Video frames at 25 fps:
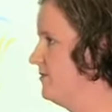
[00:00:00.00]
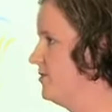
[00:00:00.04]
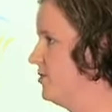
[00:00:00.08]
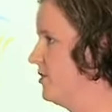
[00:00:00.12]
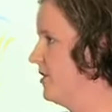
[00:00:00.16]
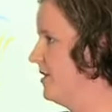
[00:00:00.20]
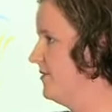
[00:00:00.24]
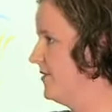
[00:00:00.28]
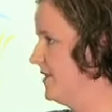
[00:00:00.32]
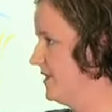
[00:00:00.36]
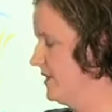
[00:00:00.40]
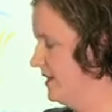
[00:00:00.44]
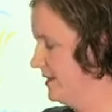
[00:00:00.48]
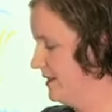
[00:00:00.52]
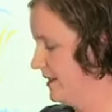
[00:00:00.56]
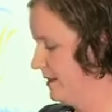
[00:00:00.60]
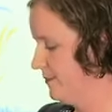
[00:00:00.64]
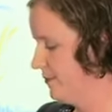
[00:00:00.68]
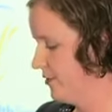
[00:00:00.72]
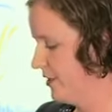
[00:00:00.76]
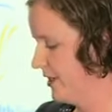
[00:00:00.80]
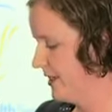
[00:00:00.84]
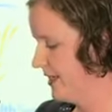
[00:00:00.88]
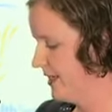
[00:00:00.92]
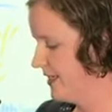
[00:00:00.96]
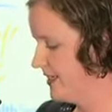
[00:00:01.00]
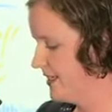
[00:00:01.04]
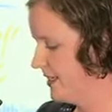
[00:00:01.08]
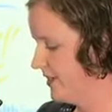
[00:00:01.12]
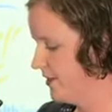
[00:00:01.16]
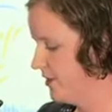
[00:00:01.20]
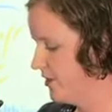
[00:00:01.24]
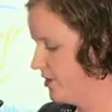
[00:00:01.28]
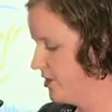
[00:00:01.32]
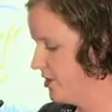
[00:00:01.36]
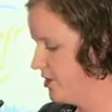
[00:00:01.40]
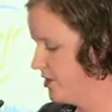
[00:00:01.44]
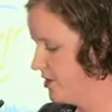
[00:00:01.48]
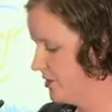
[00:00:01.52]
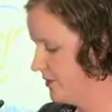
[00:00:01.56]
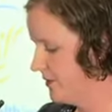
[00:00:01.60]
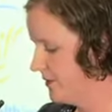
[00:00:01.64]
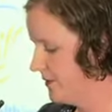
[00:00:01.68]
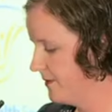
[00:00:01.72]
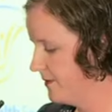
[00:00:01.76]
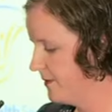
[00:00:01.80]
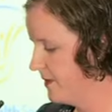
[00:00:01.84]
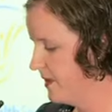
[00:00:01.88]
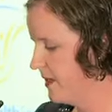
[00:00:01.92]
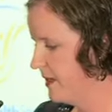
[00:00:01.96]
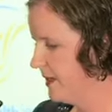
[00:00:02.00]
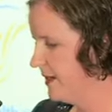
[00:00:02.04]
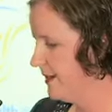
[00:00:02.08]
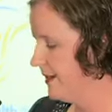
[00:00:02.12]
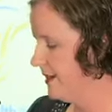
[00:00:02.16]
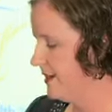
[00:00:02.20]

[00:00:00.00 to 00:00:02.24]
driving that they want to continue to do.